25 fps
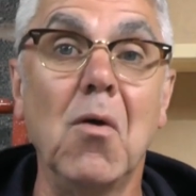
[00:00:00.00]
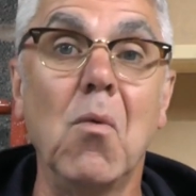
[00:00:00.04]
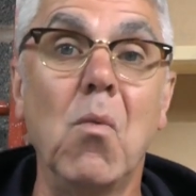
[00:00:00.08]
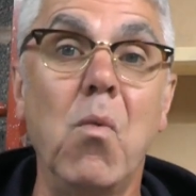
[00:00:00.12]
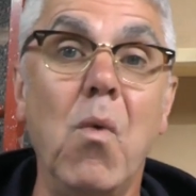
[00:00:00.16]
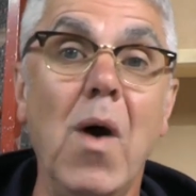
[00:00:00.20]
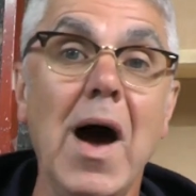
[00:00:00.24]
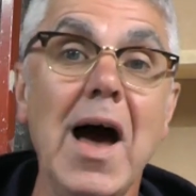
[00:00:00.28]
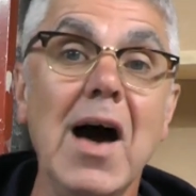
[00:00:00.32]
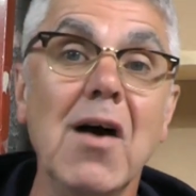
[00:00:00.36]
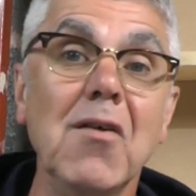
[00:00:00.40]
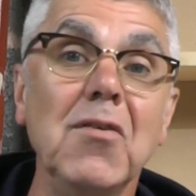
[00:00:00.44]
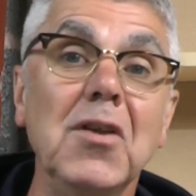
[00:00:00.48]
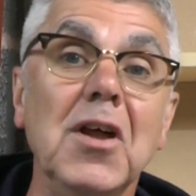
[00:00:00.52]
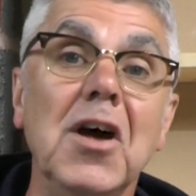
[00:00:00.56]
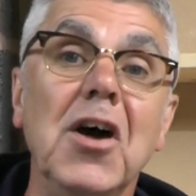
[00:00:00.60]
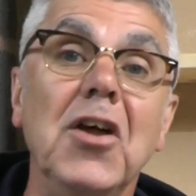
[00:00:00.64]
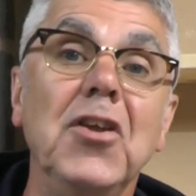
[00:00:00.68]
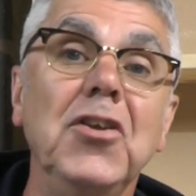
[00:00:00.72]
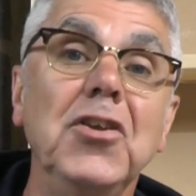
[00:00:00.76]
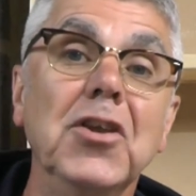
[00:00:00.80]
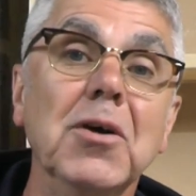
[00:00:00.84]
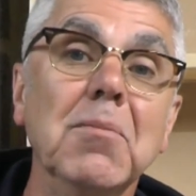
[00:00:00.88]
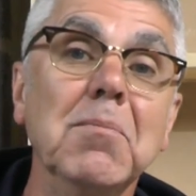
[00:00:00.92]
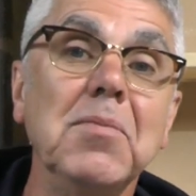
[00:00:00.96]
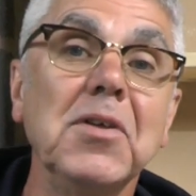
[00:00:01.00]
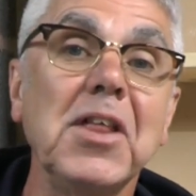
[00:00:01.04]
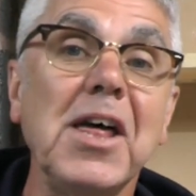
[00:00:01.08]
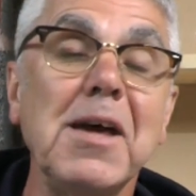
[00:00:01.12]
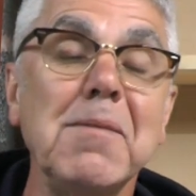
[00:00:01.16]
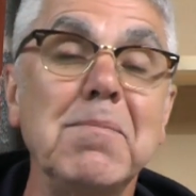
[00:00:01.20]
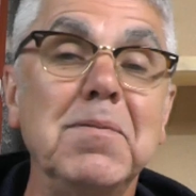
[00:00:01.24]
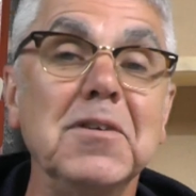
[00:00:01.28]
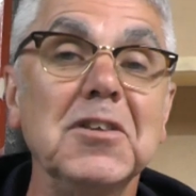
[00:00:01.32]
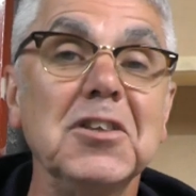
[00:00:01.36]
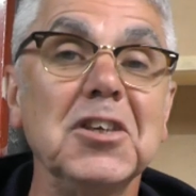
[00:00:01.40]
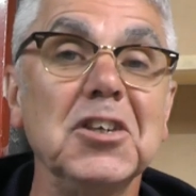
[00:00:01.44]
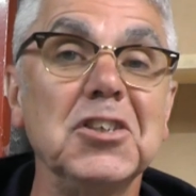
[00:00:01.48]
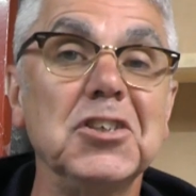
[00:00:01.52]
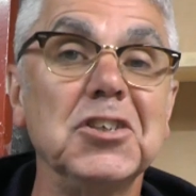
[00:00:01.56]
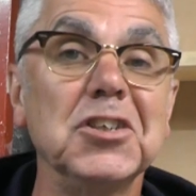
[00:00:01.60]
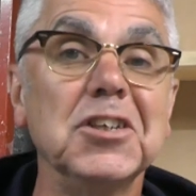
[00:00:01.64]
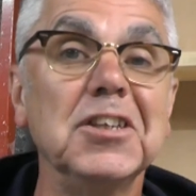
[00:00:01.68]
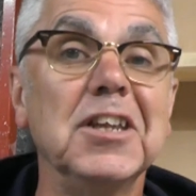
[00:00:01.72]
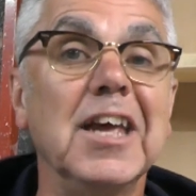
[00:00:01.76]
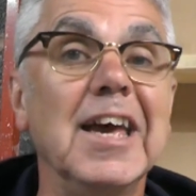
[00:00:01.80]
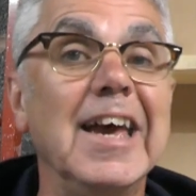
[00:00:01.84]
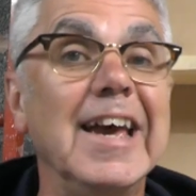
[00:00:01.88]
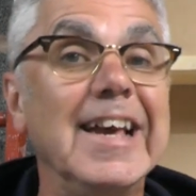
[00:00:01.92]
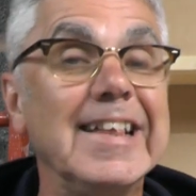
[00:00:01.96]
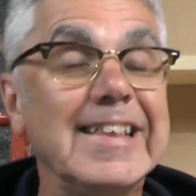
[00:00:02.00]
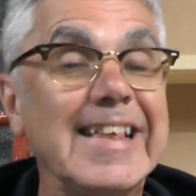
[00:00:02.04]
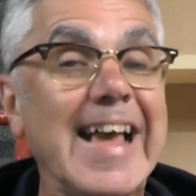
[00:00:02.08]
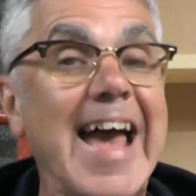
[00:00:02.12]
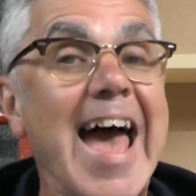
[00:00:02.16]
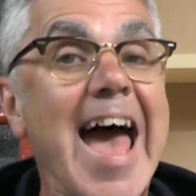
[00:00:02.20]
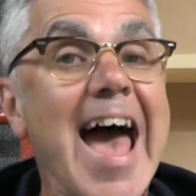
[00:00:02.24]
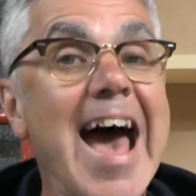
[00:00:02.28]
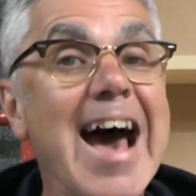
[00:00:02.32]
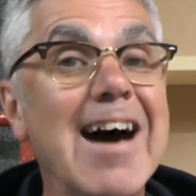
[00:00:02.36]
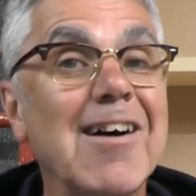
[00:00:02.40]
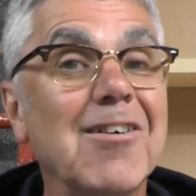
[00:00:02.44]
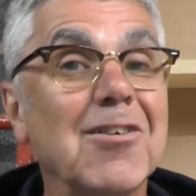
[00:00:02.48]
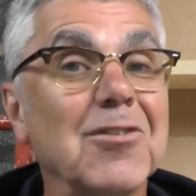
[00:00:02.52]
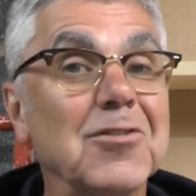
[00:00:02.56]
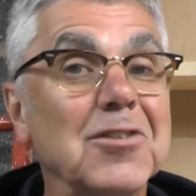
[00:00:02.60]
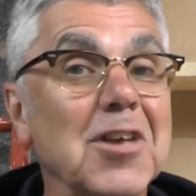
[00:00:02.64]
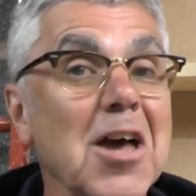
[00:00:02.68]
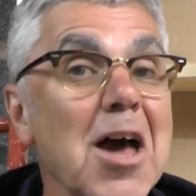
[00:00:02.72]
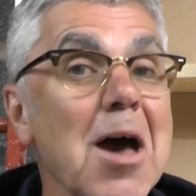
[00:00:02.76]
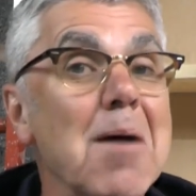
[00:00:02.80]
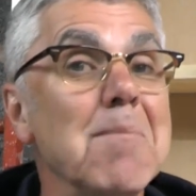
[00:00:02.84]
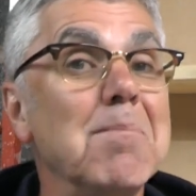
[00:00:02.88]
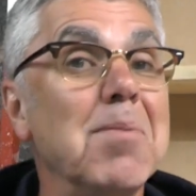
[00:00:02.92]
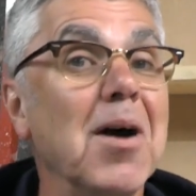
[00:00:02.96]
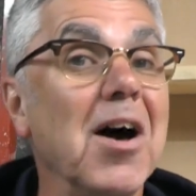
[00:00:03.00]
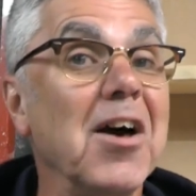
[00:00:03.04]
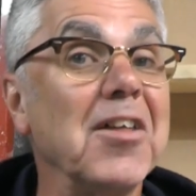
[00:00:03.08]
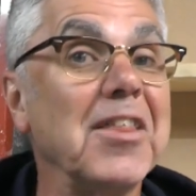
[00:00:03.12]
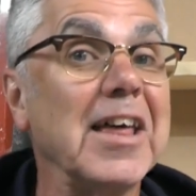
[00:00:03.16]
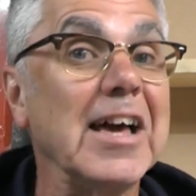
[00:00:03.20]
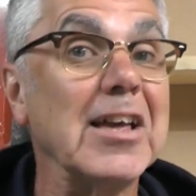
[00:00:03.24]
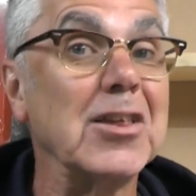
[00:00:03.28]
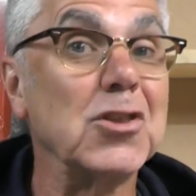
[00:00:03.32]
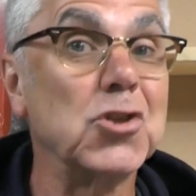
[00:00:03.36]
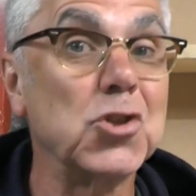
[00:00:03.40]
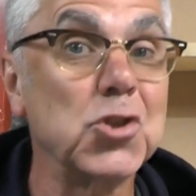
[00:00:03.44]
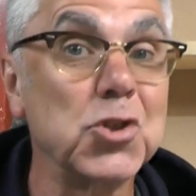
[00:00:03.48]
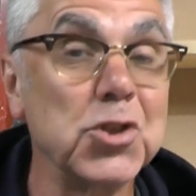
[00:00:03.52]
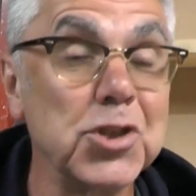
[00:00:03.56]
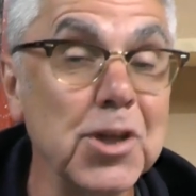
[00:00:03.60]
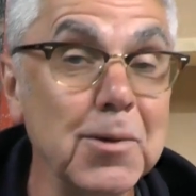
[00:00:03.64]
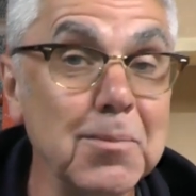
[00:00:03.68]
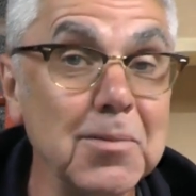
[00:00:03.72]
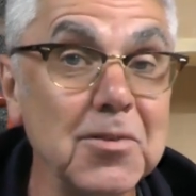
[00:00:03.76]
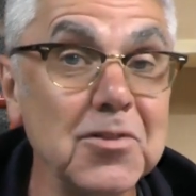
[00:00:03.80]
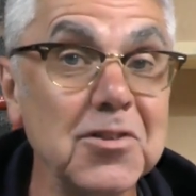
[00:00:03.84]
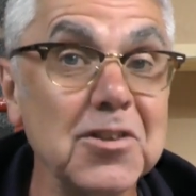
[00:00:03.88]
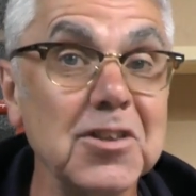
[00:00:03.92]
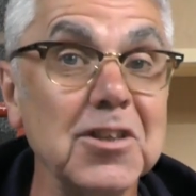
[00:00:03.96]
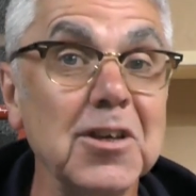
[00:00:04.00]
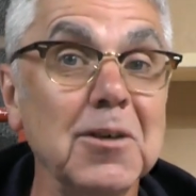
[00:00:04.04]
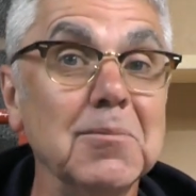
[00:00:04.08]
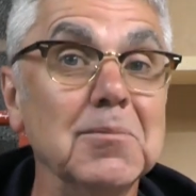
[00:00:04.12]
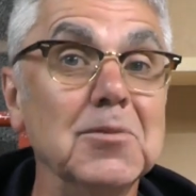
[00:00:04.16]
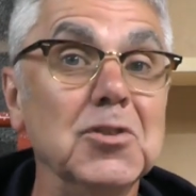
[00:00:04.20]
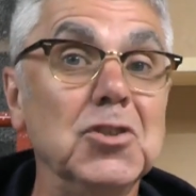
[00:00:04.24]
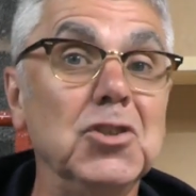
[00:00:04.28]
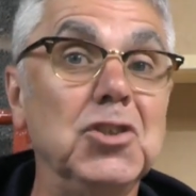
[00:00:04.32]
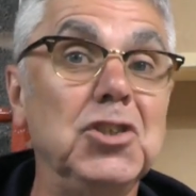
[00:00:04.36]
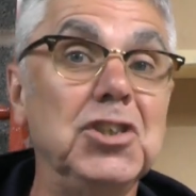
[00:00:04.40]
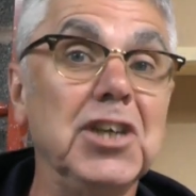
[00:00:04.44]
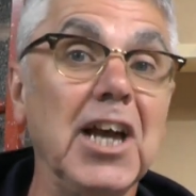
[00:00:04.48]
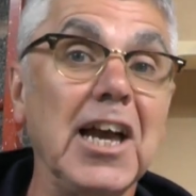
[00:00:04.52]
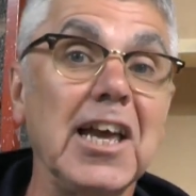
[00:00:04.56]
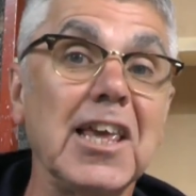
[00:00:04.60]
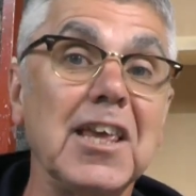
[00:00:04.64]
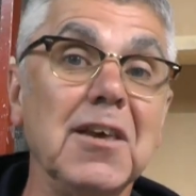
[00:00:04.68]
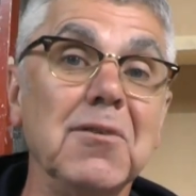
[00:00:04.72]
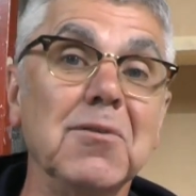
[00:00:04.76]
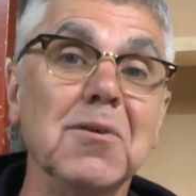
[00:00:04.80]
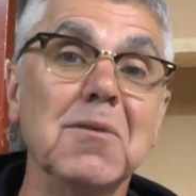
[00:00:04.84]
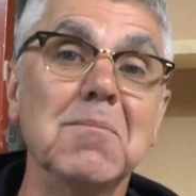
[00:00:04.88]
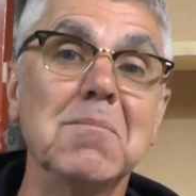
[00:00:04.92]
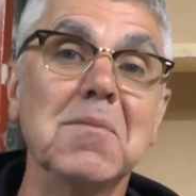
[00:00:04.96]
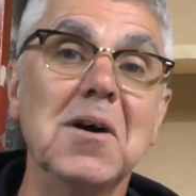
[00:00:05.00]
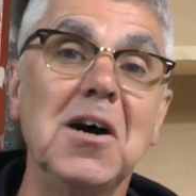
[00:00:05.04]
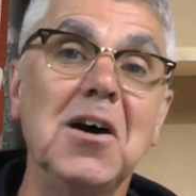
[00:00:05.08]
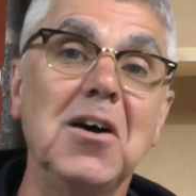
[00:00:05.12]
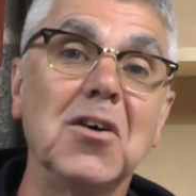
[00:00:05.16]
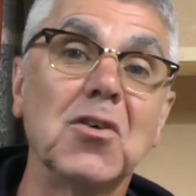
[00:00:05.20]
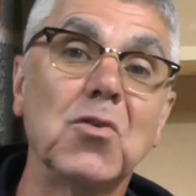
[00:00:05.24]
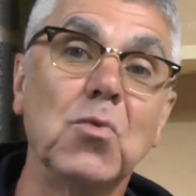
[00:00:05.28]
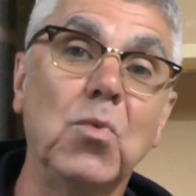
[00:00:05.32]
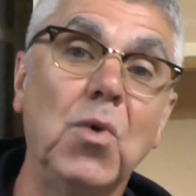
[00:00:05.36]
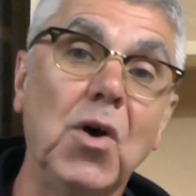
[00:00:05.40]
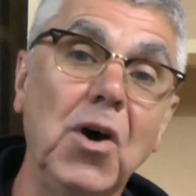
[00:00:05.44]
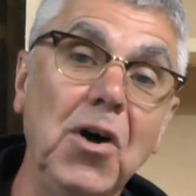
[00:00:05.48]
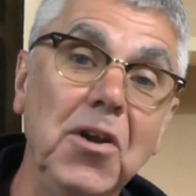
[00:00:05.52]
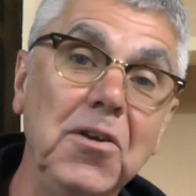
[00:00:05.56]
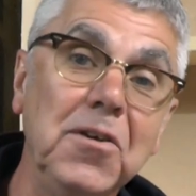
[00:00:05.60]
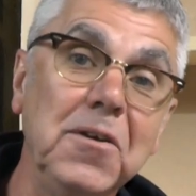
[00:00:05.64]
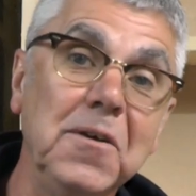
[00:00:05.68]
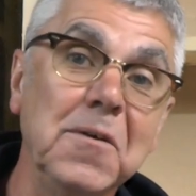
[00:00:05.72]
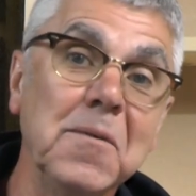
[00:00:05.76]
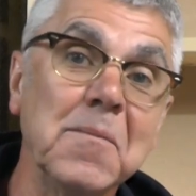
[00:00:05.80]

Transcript: Well, number 8 position is held by that troublesome Jaguar Mark 1,